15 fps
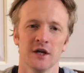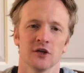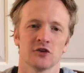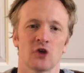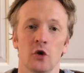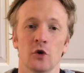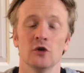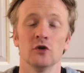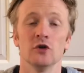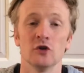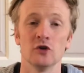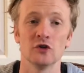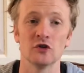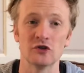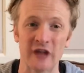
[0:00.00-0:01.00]
So
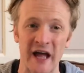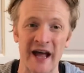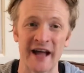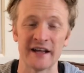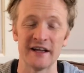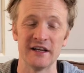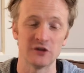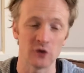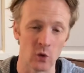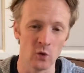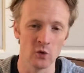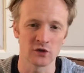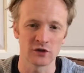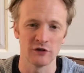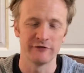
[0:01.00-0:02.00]
that is
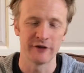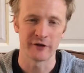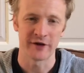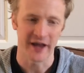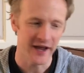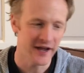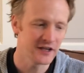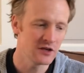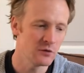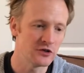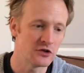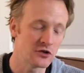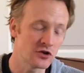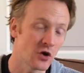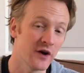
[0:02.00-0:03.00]
also very handy when
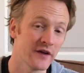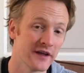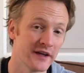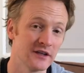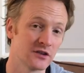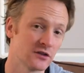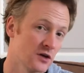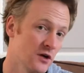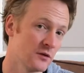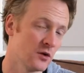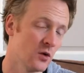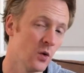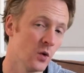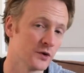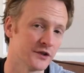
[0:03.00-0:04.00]
you tie that inside with the
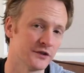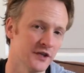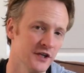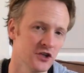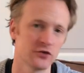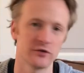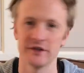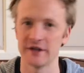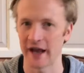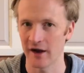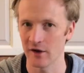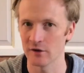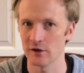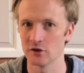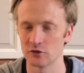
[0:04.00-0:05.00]
horse's history and
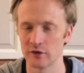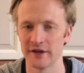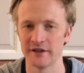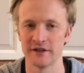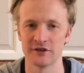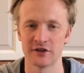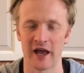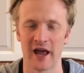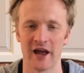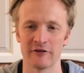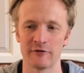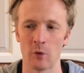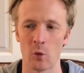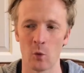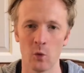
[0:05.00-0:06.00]
how those ratings
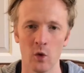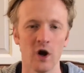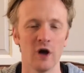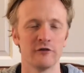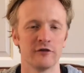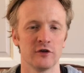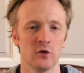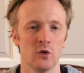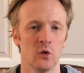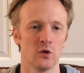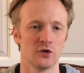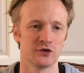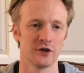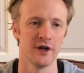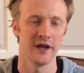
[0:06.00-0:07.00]
have worked for the
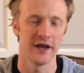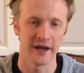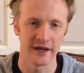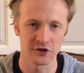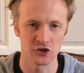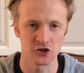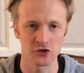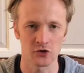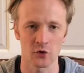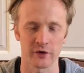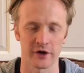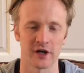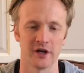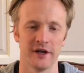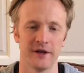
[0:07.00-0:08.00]
horse
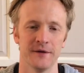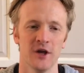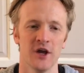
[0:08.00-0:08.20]
historically.